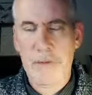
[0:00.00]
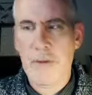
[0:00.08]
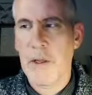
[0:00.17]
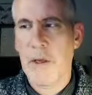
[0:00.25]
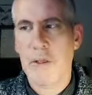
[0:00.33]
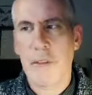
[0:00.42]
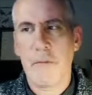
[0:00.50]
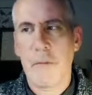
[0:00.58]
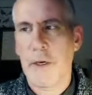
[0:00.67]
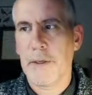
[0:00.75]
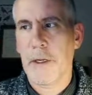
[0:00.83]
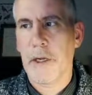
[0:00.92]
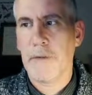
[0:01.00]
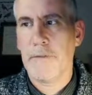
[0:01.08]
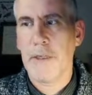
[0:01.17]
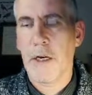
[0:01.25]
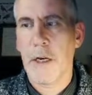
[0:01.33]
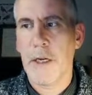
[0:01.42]
Lots of wildlife
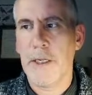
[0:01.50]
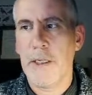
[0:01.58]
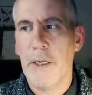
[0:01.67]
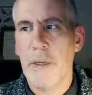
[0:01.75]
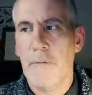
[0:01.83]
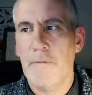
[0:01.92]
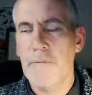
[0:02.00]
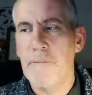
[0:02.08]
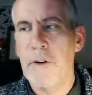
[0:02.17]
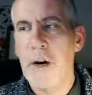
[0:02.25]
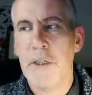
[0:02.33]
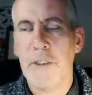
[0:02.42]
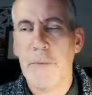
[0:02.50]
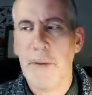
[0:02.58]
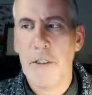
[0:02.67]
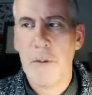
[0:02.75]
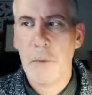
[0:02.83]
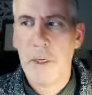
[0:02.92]
died. Vast
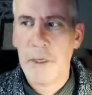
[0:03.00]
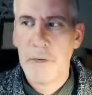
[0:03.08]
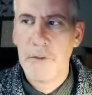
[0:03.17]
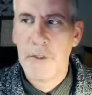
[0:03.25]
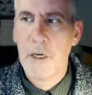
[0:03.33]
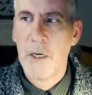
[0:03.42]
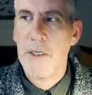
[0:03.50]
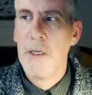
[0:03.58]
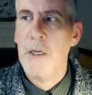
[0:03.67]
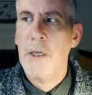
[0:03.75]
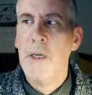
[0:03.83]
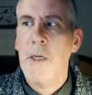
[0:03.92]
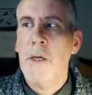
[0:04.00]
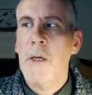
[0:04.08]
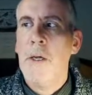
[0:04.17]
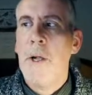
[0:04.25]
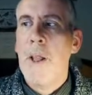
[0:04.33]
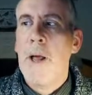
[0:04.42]
amounts of wildlife died,
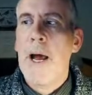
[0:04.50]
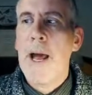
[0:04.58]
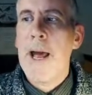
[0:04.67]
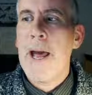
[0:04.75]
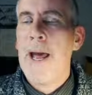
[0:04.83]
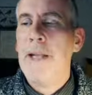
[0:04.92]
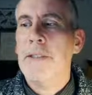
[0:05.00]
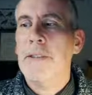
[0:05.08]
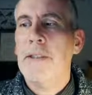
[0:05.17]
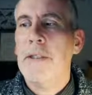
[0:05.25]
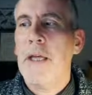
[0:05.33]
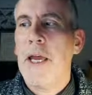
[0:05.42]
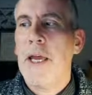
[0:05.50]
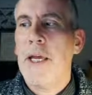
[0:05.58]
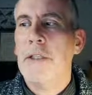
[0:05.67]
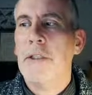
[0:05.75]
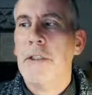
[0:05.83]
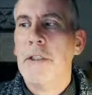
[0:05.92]
and
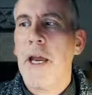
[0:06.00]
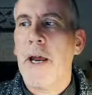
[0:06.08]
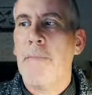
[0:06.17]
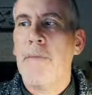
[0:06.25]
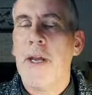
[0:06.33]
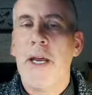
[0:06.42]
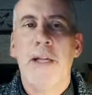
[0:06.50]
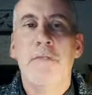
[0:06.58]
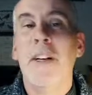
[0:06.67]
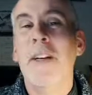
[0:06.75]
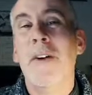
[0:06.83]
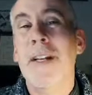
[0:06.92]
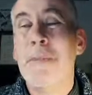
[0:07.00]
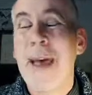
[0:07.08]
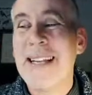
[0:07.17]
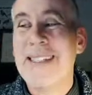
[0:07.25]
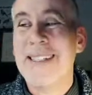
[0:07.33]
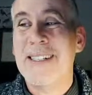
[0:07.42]
it's yeah, it hasn't really got any
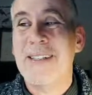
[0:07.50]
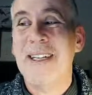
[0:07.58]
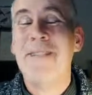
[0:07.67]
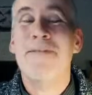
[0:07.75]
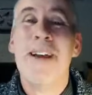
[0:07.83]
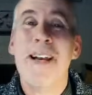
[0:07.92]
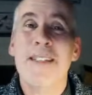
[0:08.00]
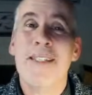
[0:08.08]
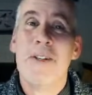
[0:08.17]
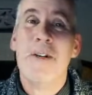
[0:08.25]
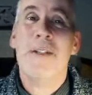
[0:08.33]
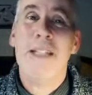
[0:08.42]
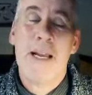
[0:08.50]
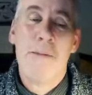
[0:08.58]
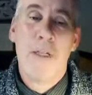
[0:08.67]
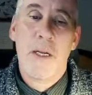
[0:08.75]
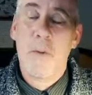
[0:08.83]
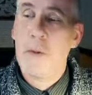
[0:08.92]
better. In fact, it's got a damn
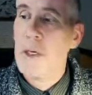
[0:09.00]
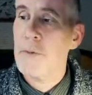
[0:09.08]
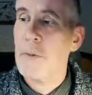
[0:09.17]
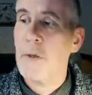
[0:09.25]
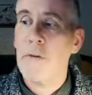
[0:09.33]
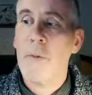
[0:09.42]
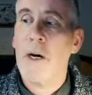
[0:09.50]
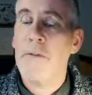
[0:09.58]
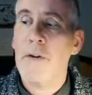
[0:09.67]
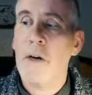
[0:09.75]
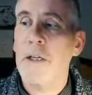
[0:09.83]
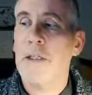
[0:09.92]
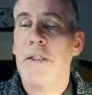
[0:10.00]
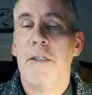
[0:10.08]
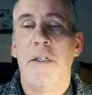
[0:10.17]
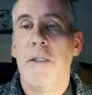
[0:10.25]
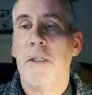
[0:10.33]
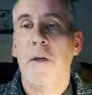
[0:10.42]
sight worse. We've got wildfires
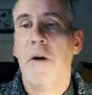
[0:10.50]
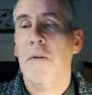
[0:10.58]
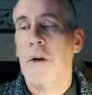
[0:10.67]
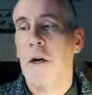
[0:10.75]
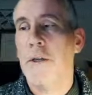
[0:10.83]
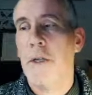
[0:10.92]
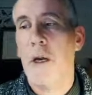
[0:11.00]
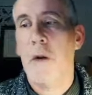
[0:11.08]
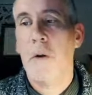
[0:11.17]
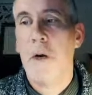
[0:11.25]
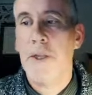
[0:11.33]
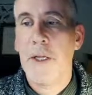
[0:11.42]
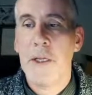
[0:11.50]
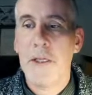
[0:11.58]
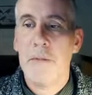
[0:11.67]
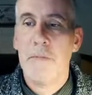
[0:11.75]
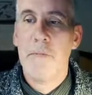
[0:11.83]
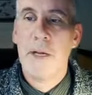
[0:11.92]
in Colorado. I think there's
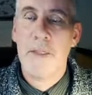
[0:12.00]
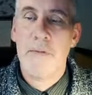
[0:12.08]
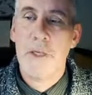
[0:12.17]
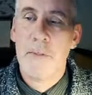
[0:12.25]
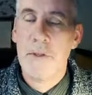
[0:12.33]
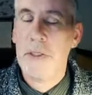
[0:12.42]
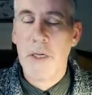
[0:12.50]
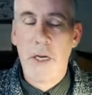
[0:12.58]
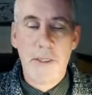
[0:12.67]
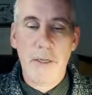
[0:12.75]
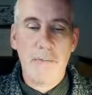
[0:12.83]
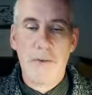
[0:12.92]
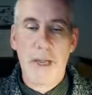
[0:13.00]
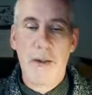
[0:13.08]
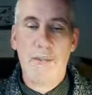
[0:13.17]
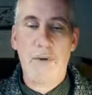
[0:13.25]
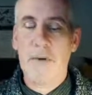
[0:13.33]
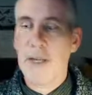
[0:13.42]
massive temperatures. I don't. Yeah,
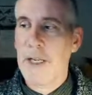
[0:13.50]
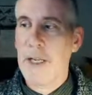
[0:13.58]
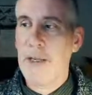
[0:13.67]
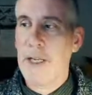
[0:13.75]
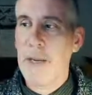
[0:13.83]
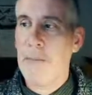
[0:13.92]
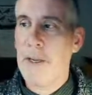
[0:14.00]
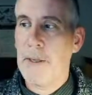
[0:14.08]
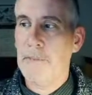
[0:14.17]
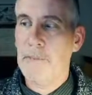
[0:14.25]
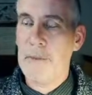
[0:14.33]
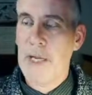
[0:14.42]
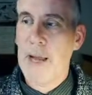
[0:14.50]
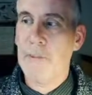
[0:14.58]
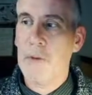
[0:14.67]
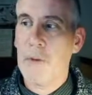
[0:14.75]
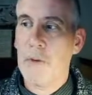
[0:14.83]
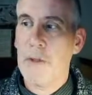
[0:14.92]
I'm not really keen on keeping
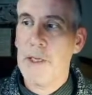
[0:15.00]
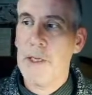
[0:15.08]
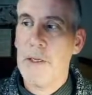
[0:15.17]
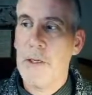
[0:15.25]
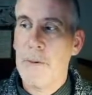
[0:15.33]
tabs on the